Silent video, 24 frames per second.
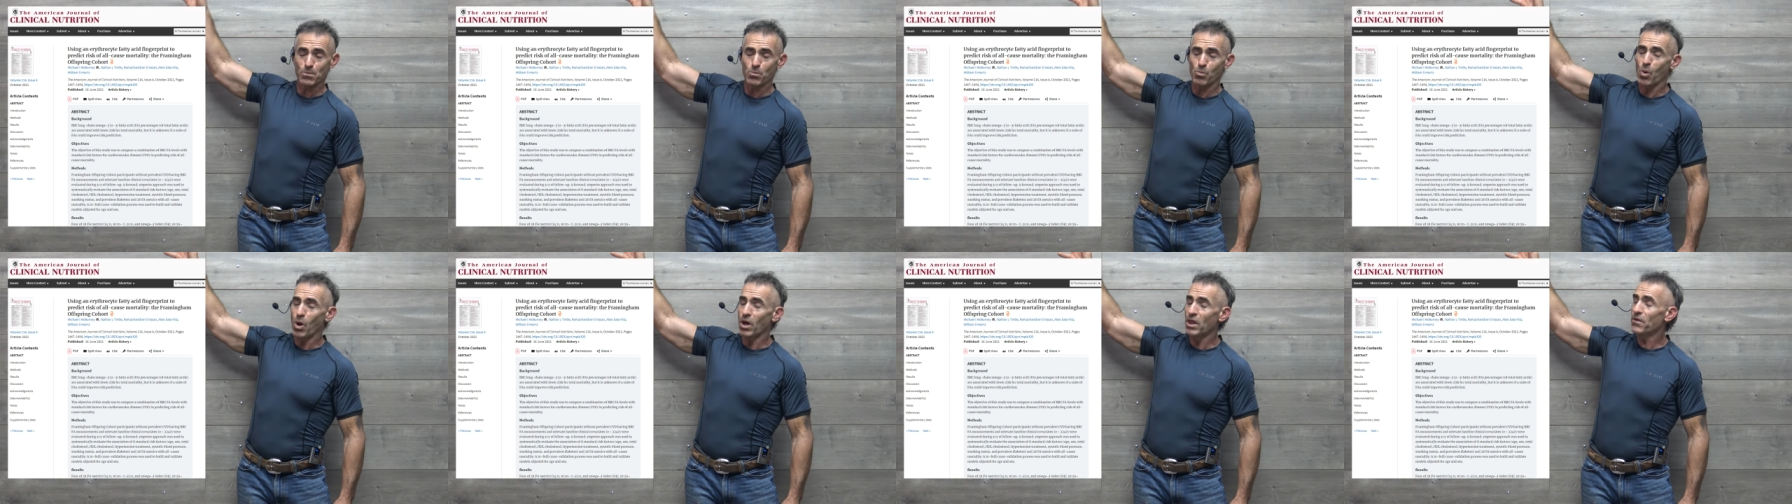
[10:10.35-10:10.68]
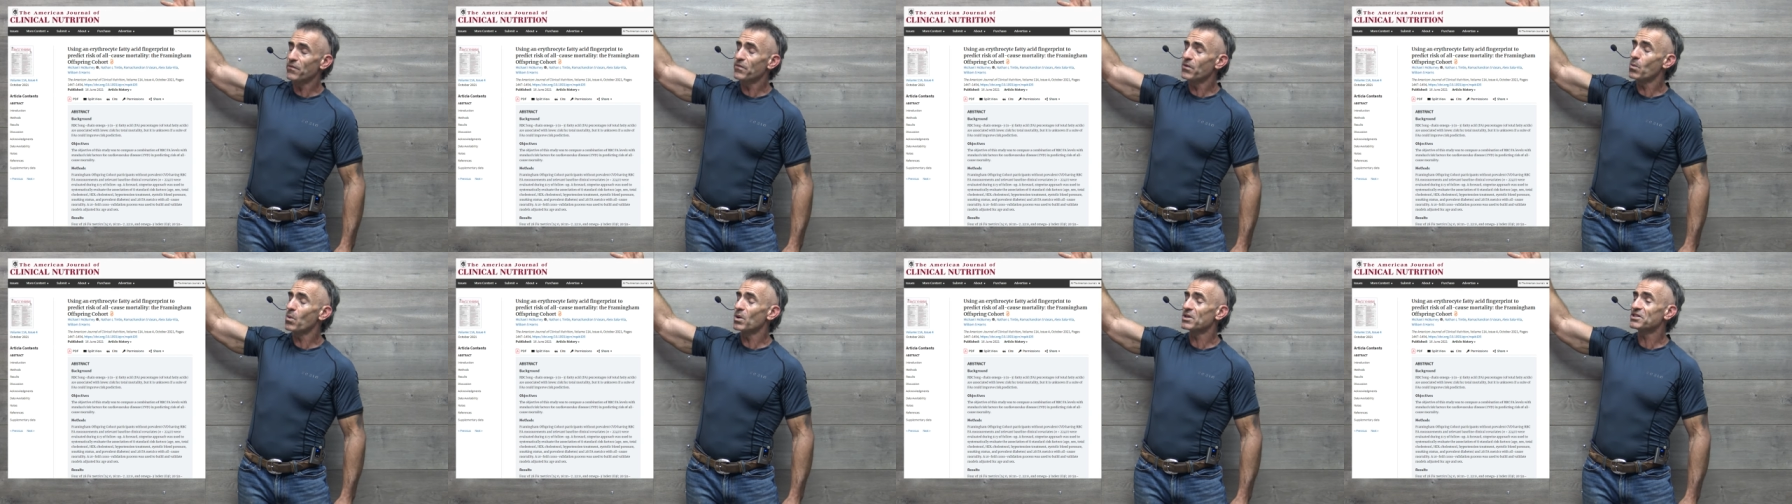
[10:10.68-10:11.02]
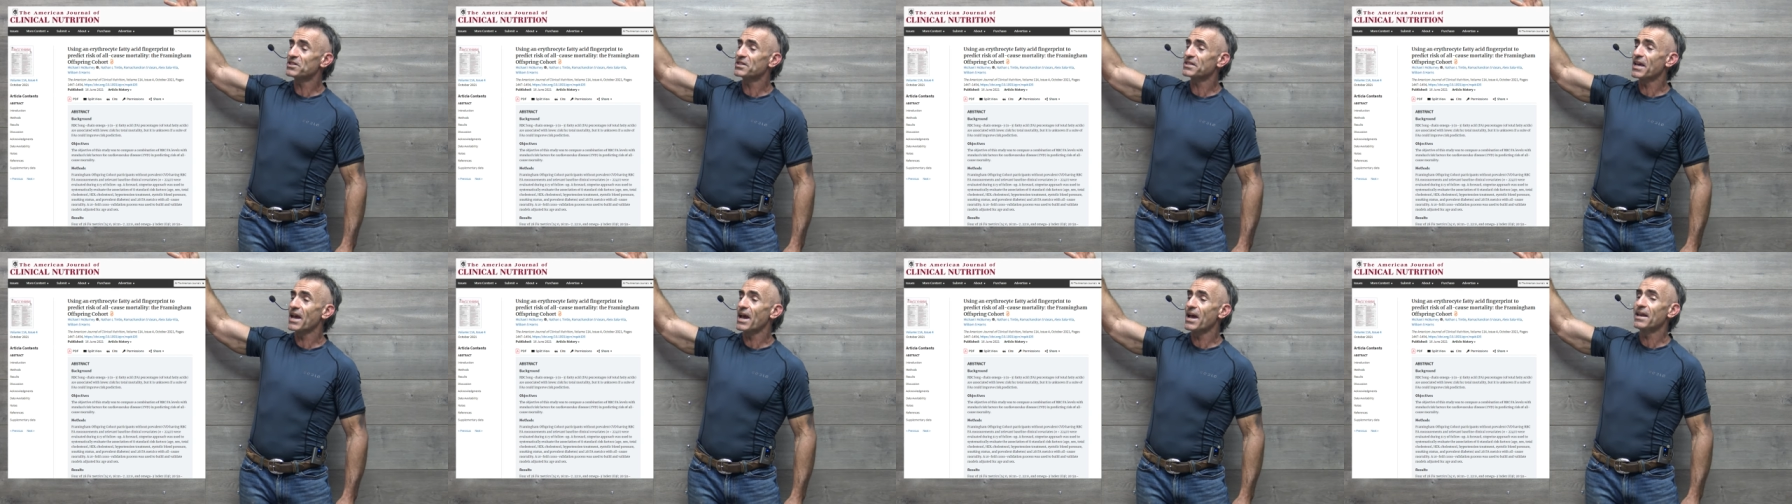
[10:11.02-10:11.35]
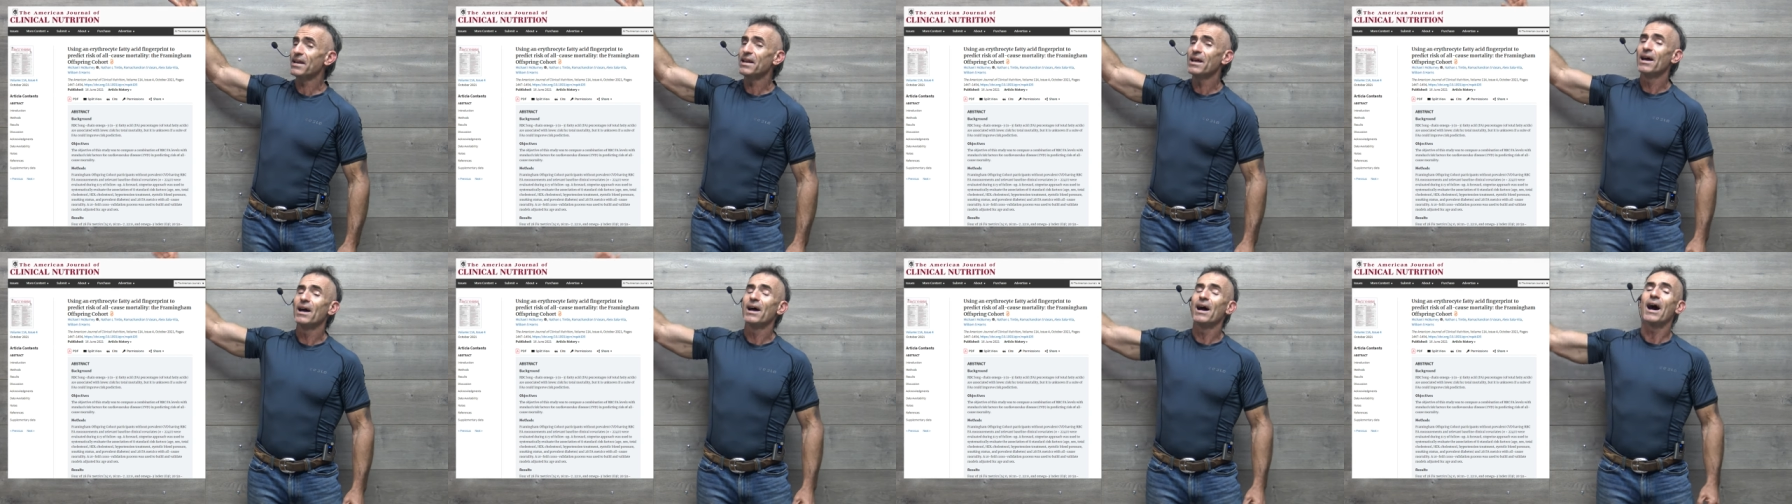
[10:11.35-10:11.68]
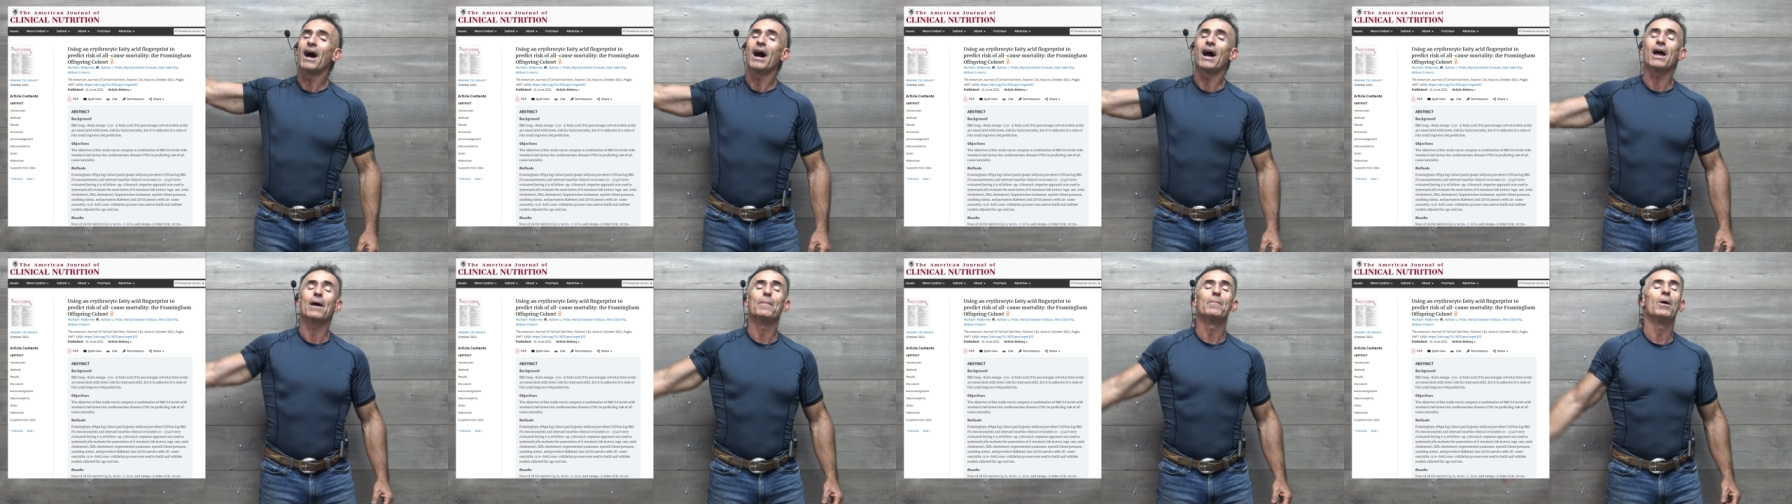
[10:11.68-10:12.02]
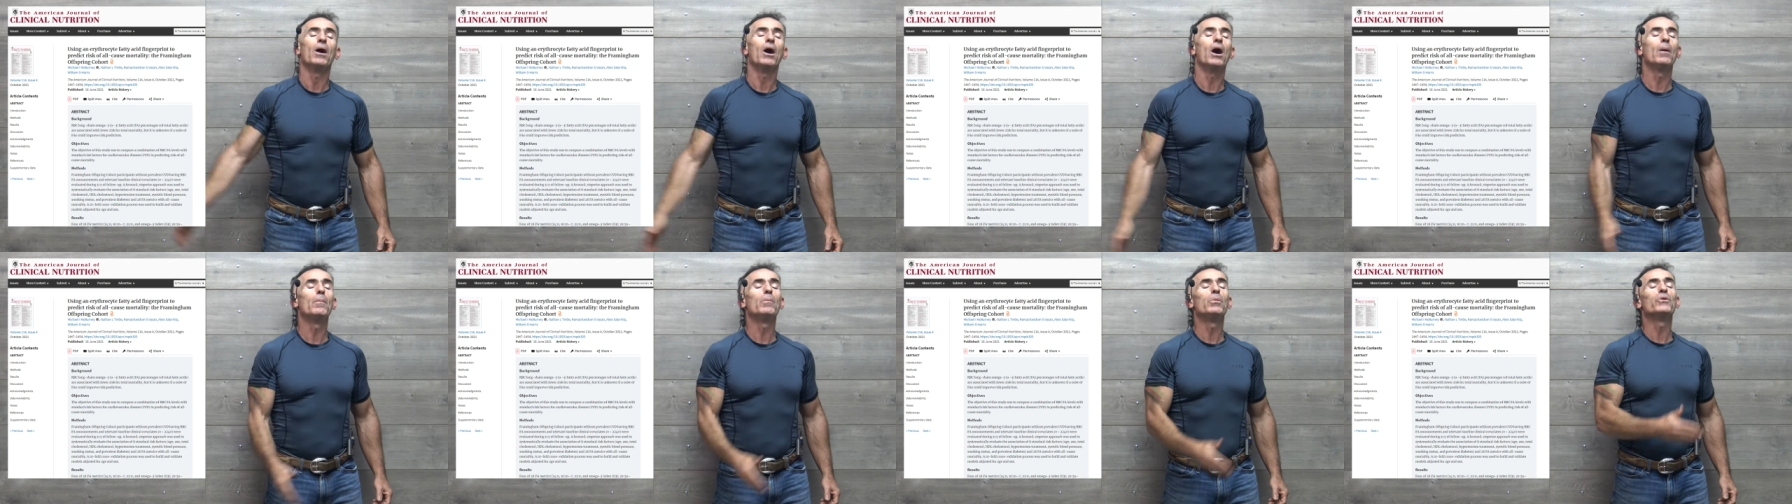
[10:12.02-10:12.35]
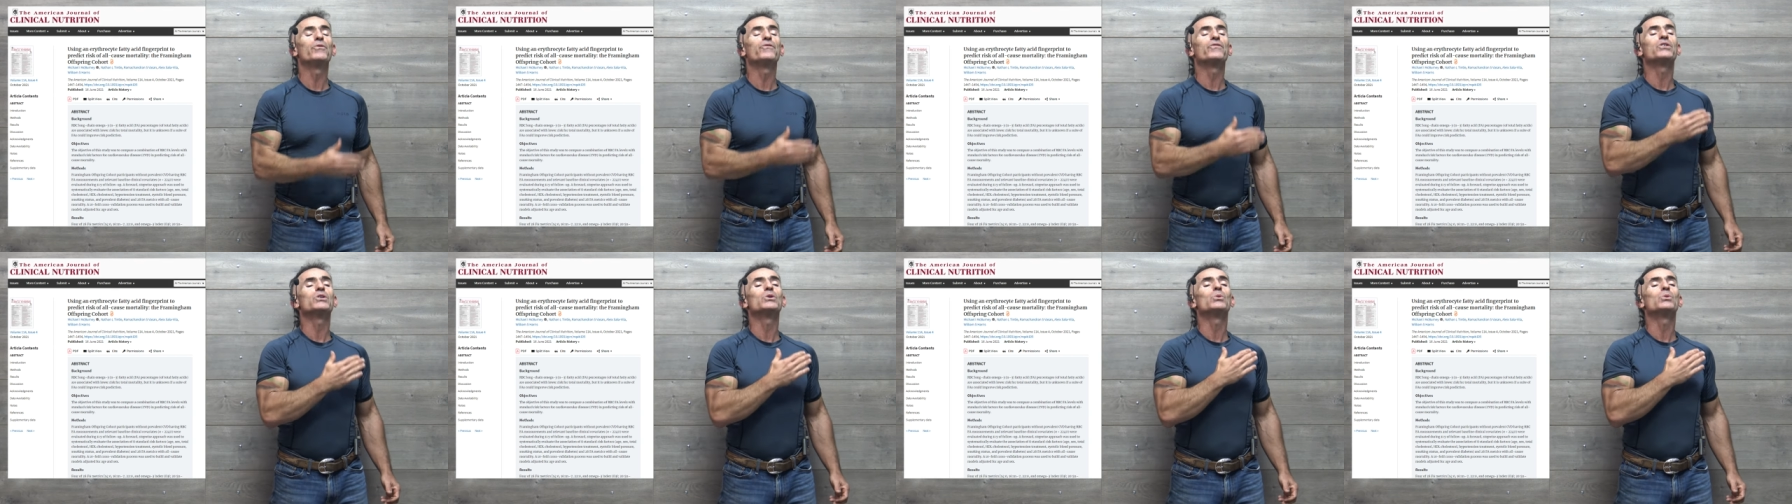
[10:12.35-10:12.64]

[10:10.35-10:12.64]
Wonderful once again. I am humbled for